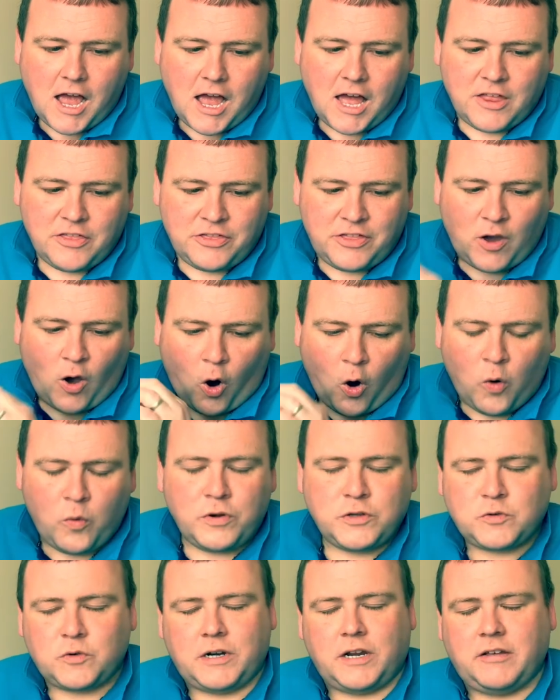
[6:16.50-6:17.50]
They
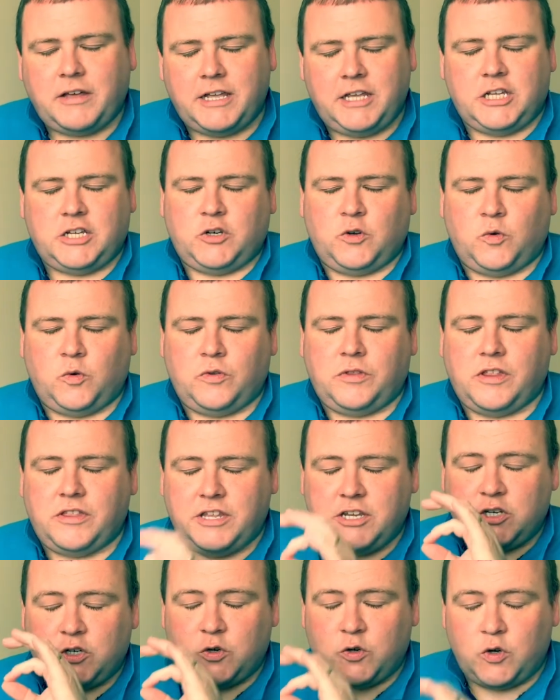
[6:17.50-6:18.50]
always want to let you know that they
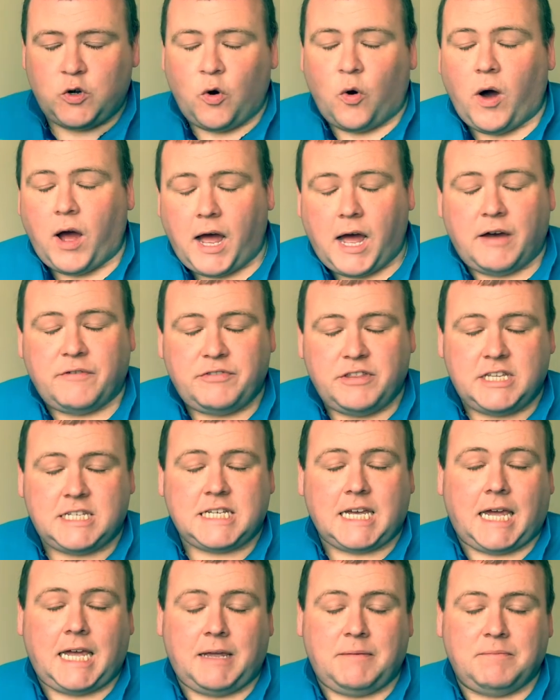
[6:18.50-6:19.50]
do not have the
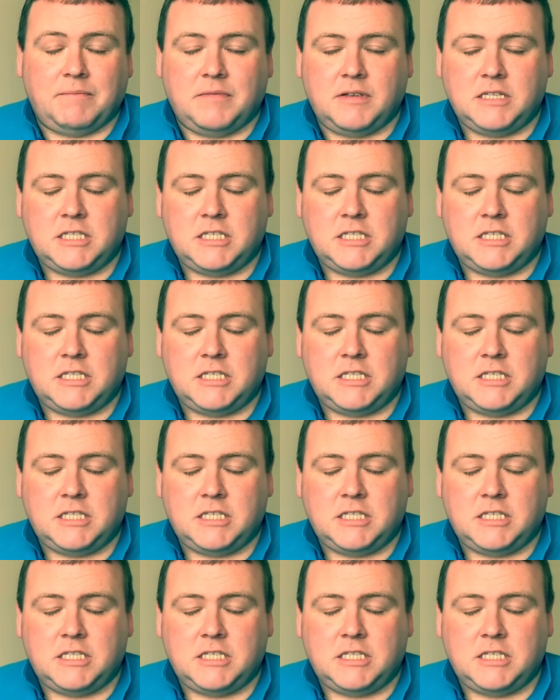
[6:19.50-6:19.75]
time